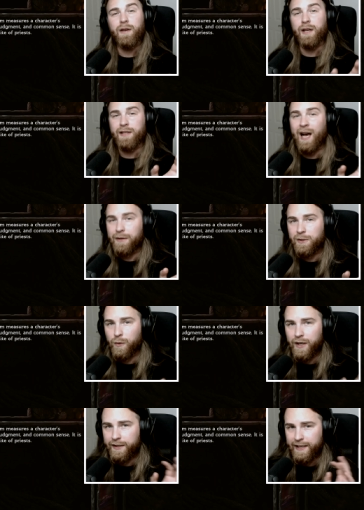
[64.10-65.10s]
Okay, so how
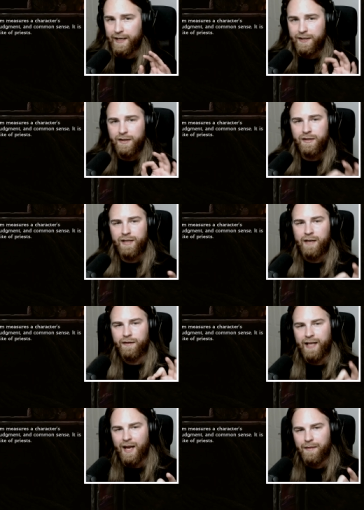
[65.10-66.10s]
this works is, strength
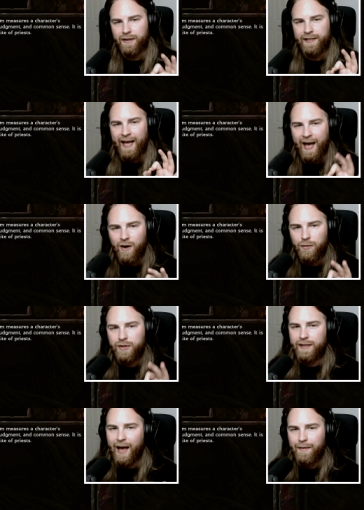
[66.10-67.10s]
determines how
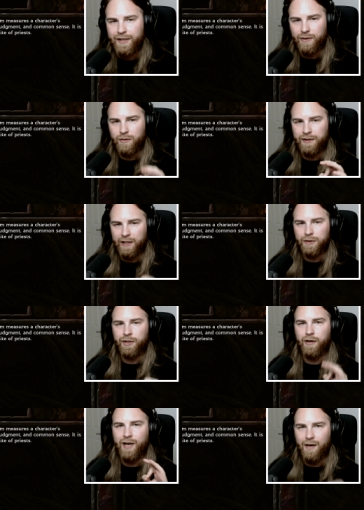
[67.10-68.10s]
much damage you will deal
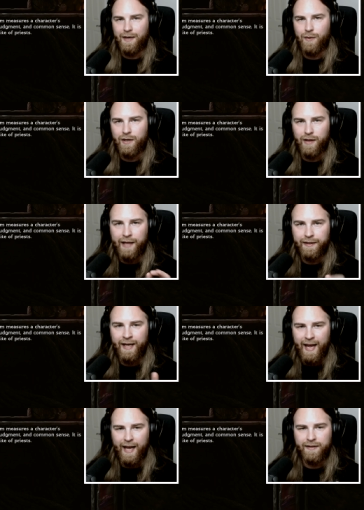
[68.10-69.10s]
to your enemy when you land
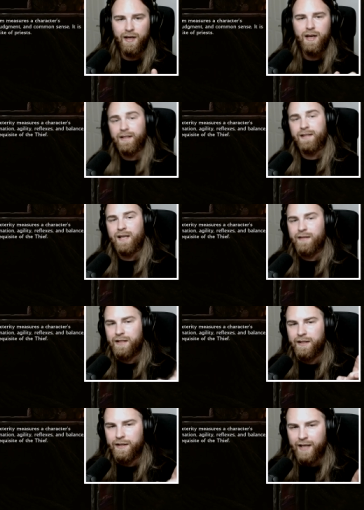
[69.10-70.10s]
a hit.
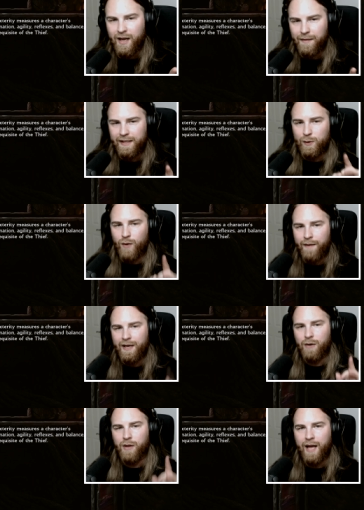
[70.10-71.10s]
Dexterity determines
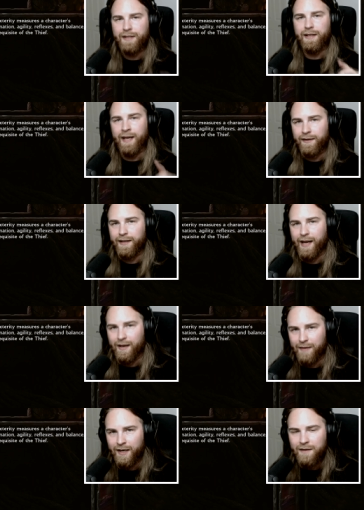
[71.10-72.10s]
whether you will actually hit the
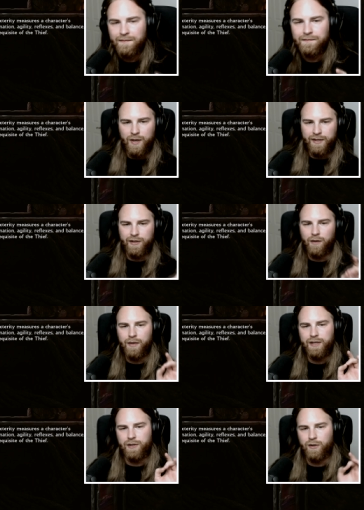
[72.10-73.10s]
enemy.
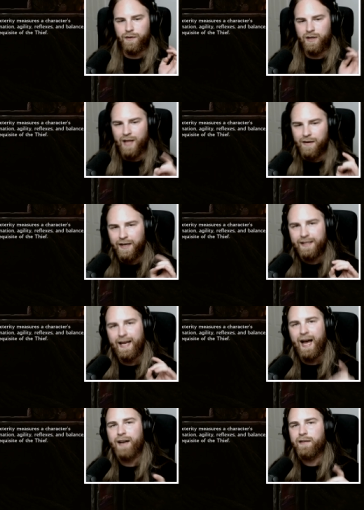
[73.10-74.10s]
Wisdom is good for clerics
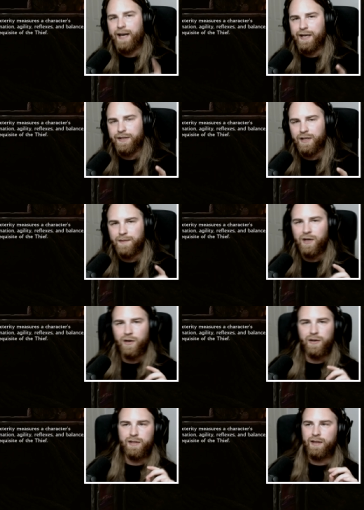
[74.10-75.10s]
and rangers
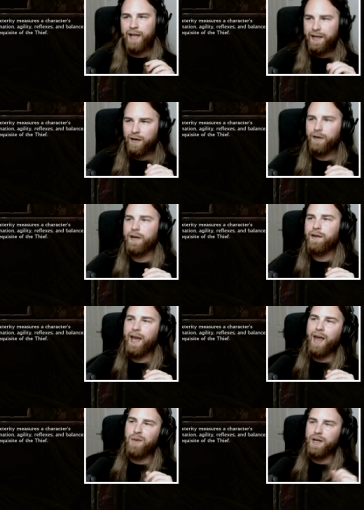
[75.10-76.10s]
because later on in the
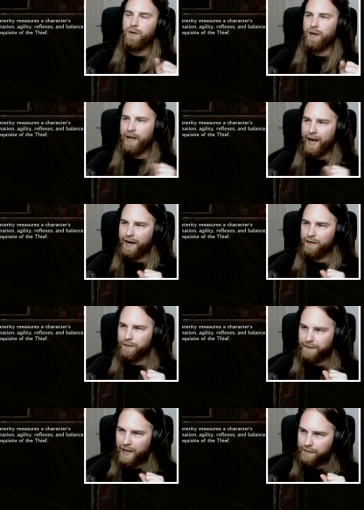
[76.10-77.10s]
game when you are high
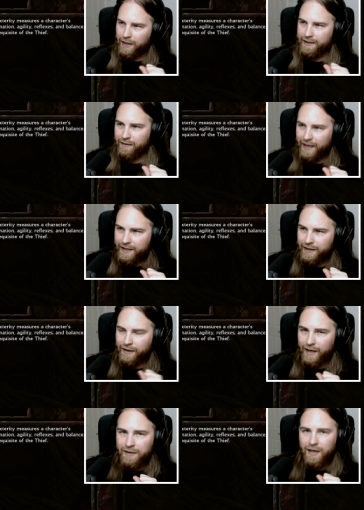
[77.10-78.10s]
enough level as a ranger, you
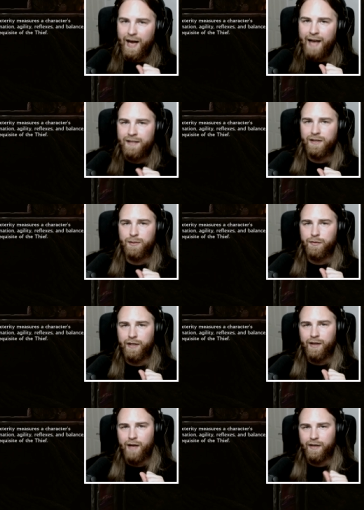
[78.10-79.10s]
can actually access some of
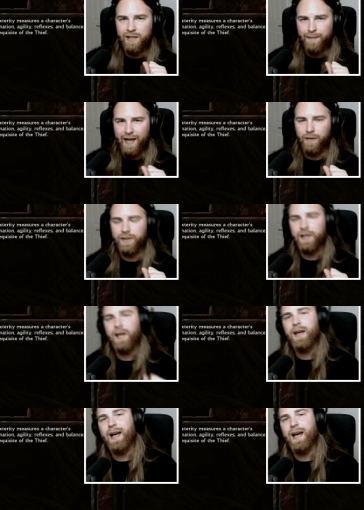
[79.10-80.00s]
the cleric spells.